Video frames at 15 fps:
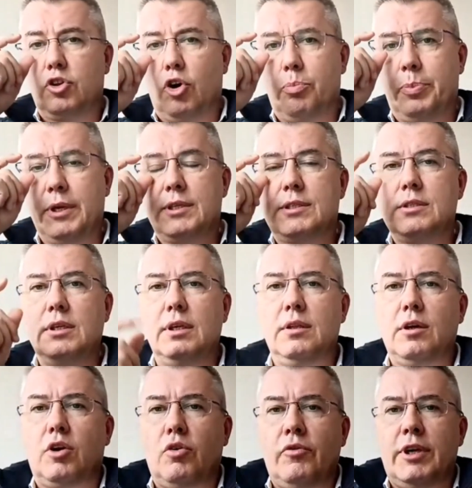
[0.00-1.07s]
topics in
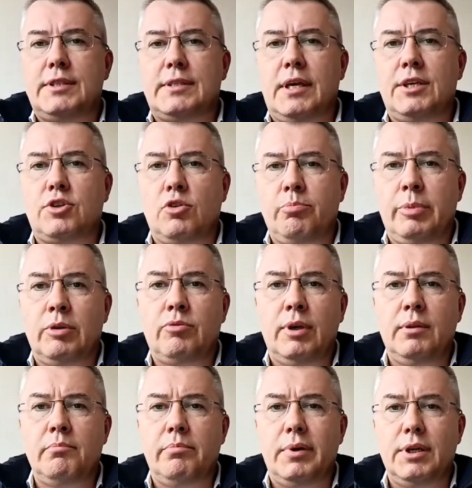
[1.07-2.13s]
the conversation
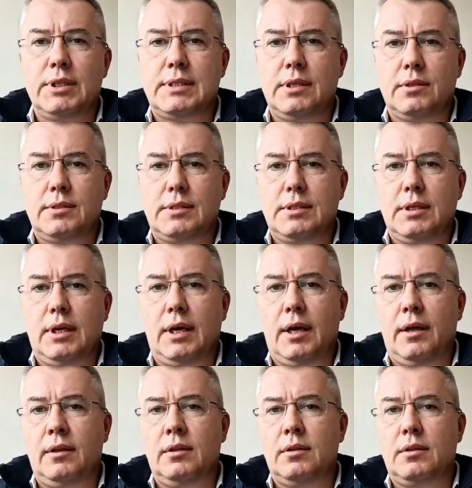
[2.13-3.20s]
between Brussels
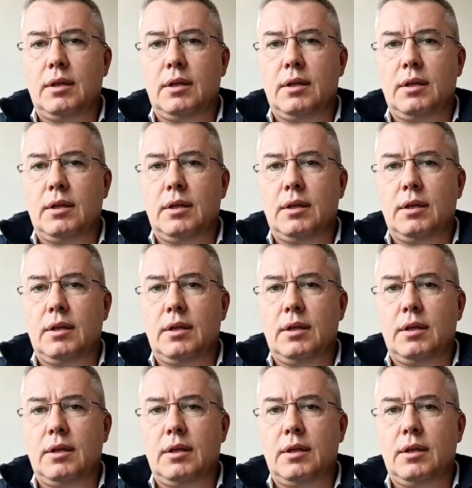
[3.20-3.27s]
and